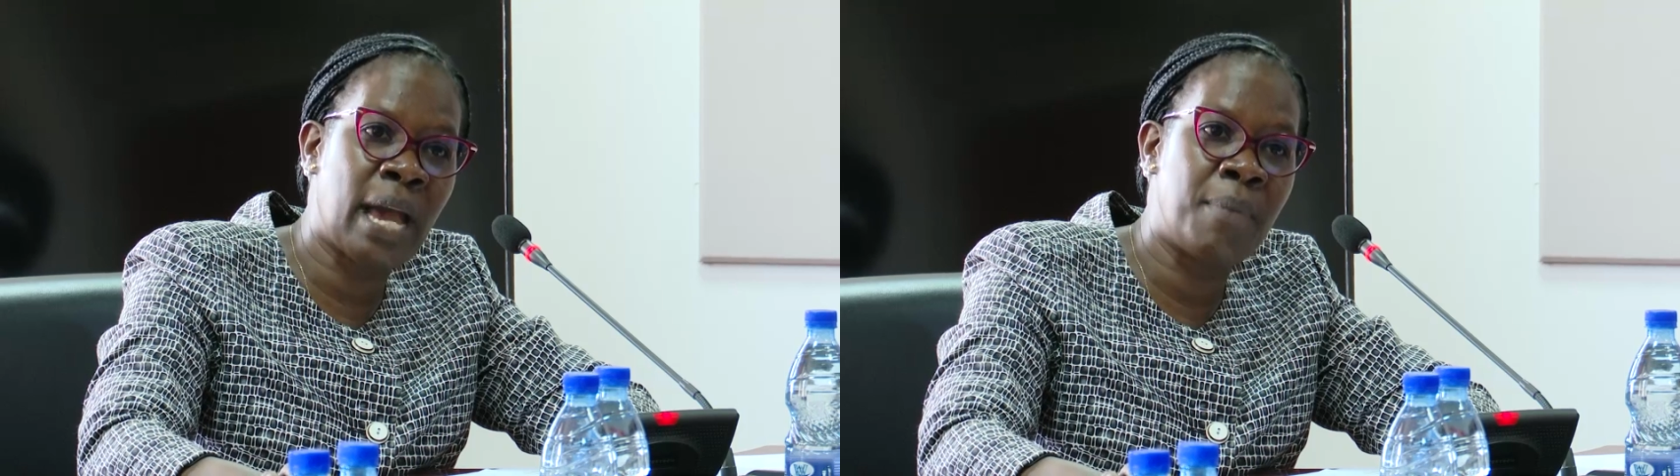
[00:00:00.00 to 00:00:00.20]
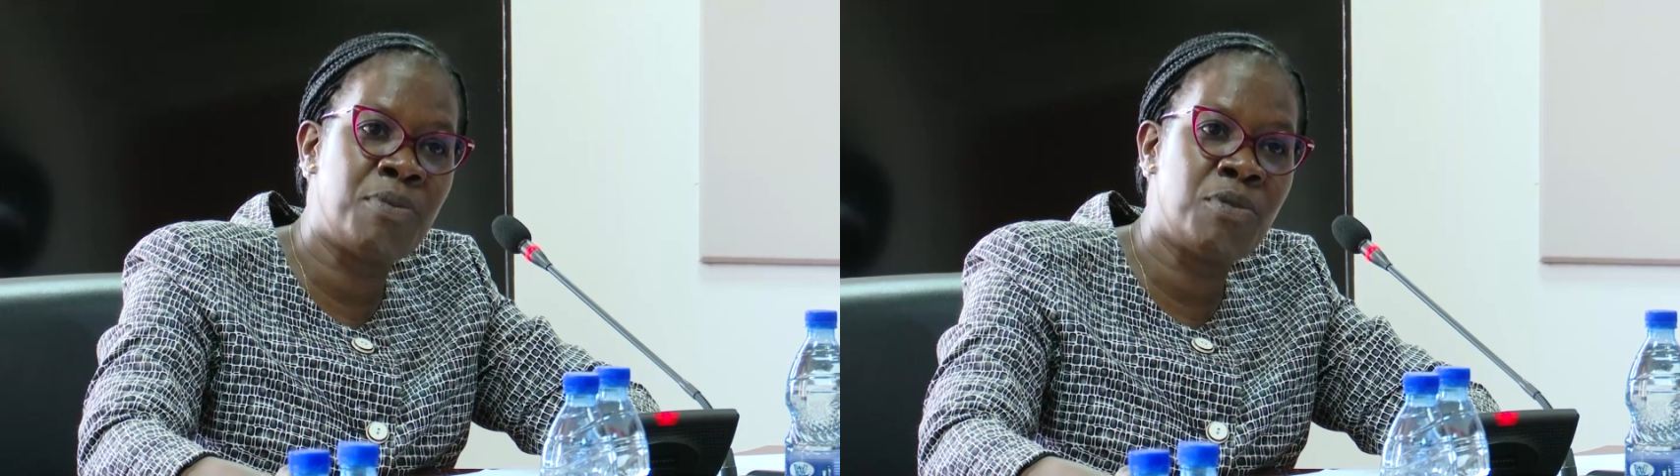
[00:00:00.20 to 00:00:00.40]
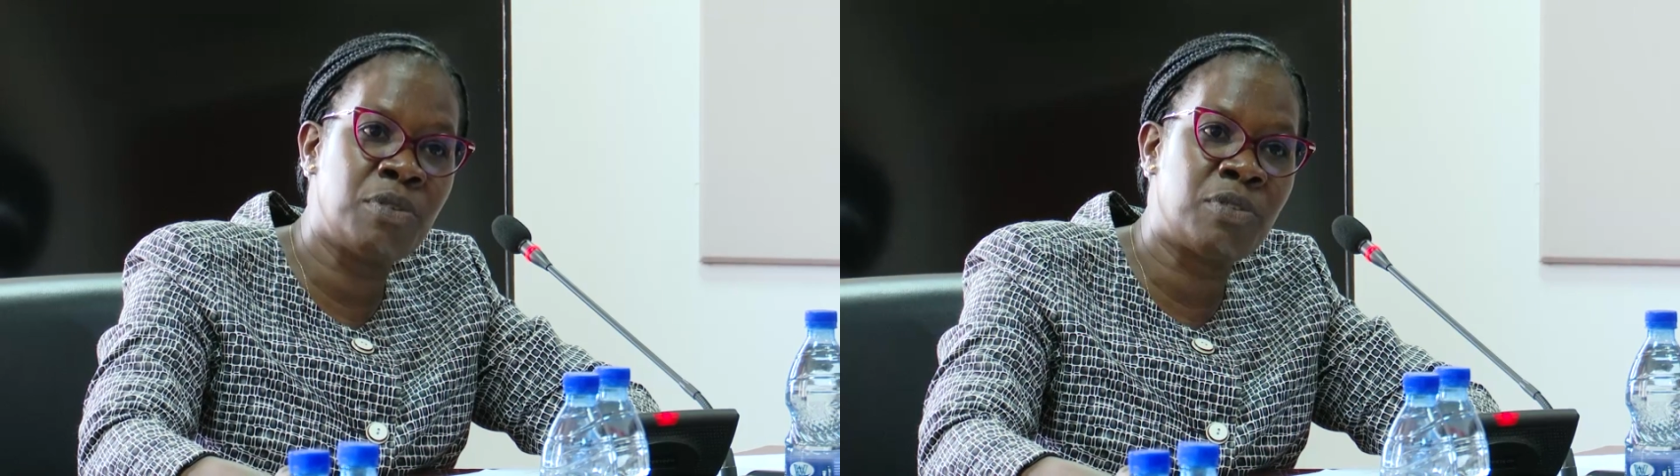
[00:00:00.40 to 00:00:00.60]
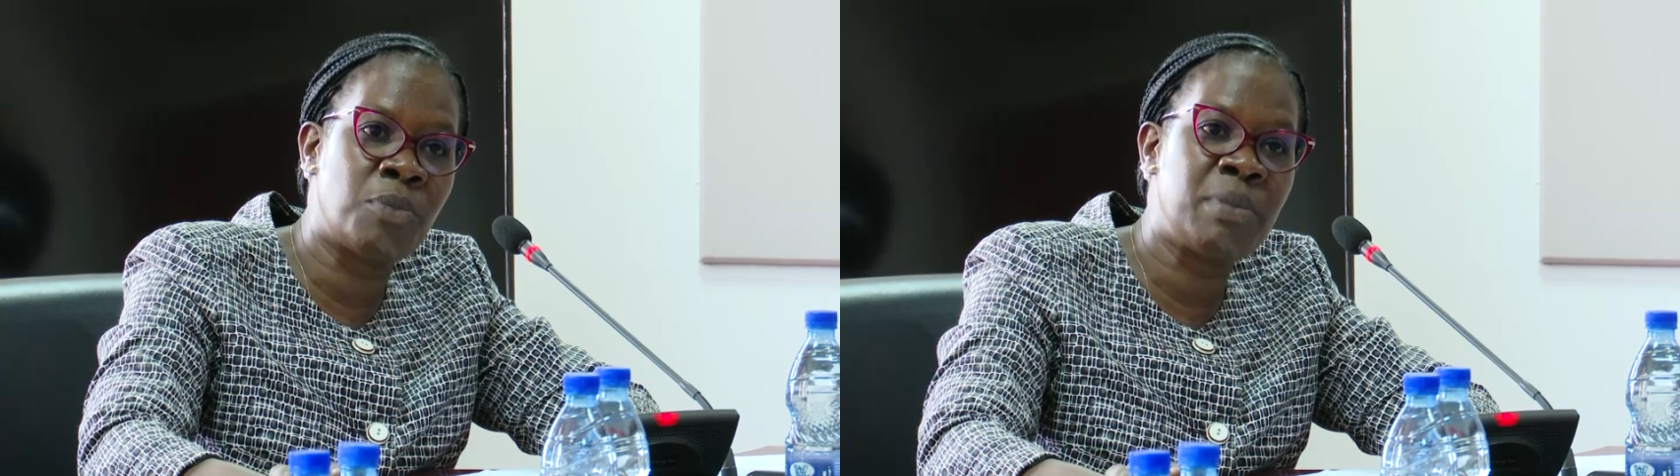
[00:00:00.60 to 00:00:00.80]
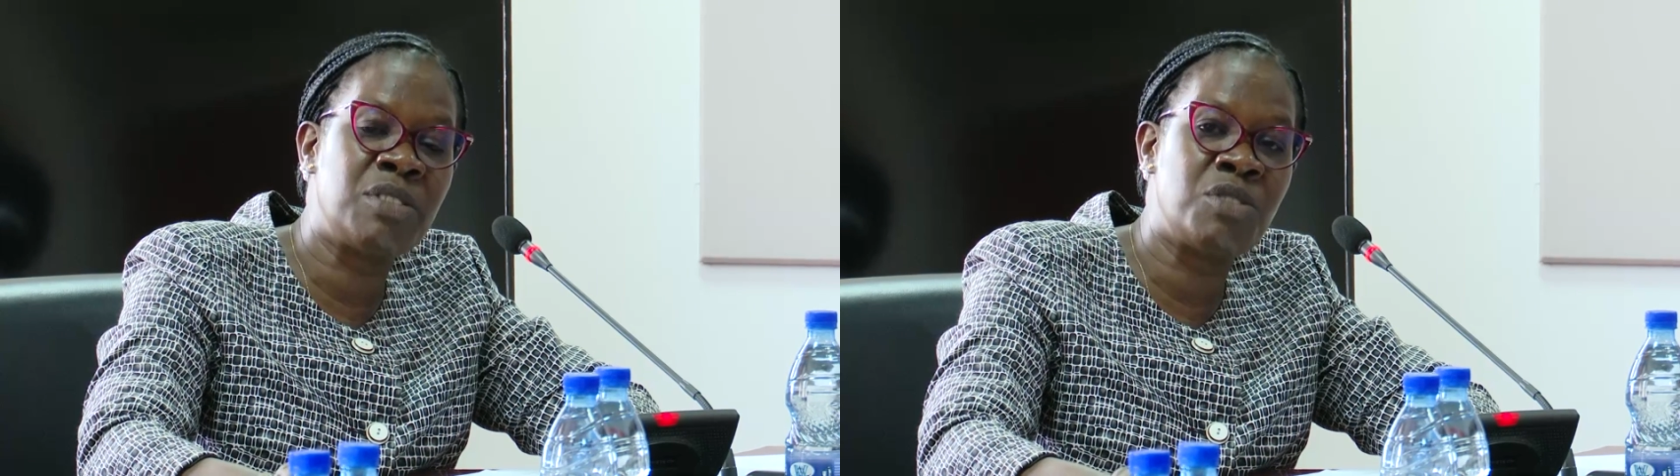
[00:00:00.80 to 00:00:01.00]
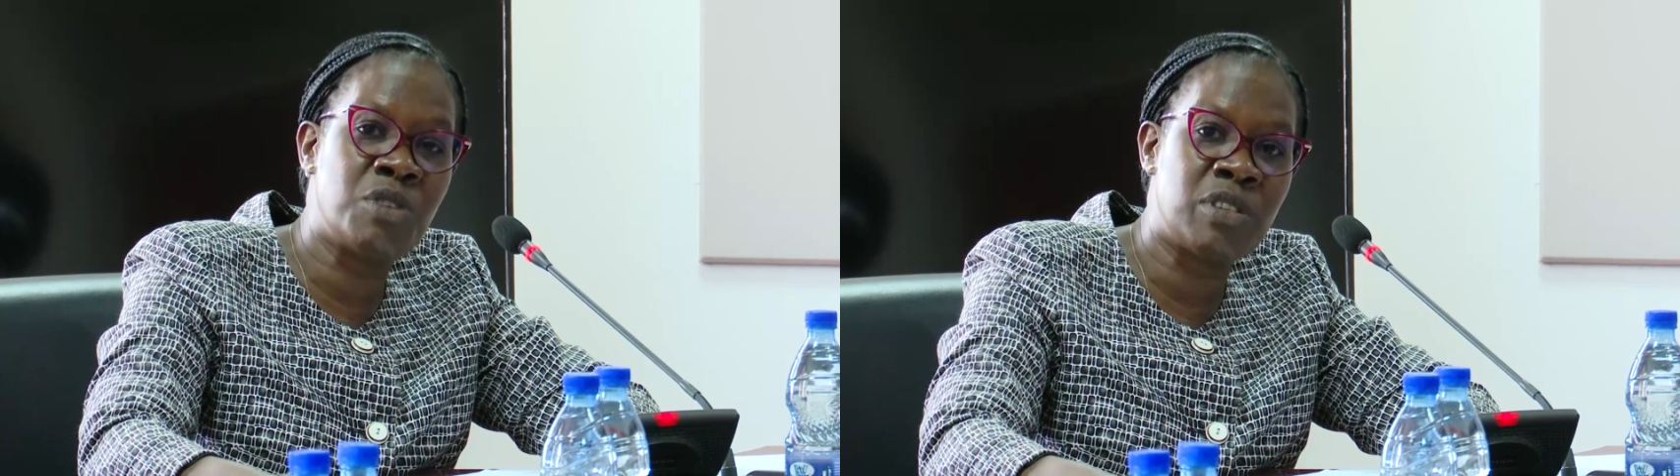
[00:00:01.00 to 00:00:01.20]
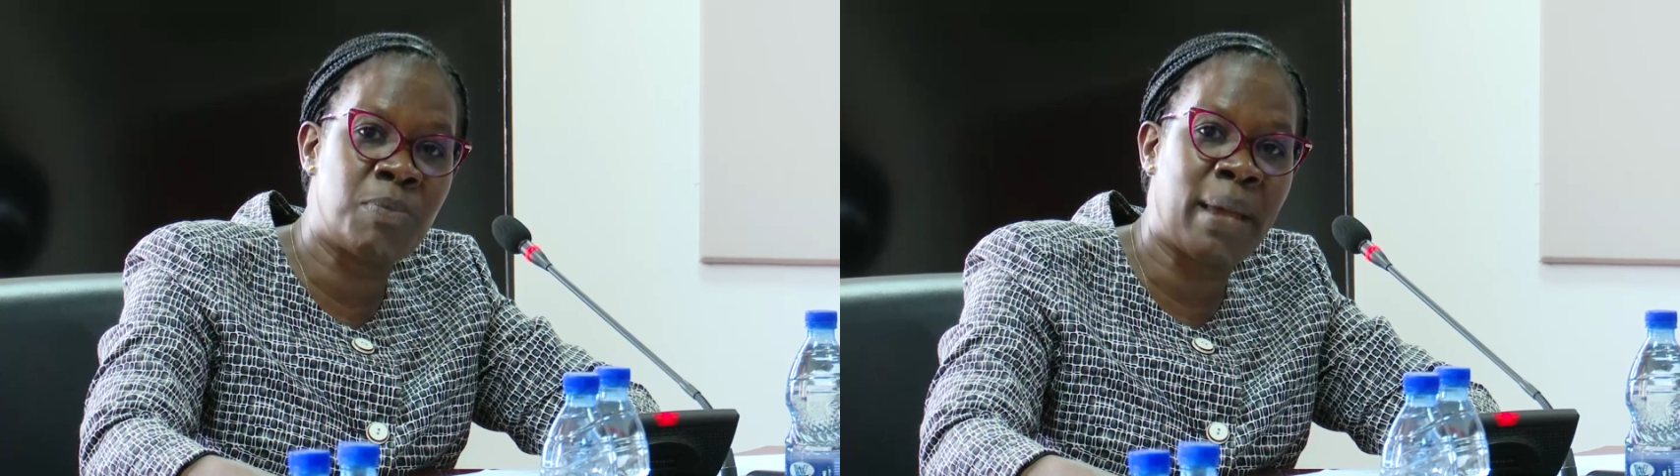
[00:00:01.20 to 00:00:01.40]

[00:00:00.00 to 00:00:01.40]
abused or misused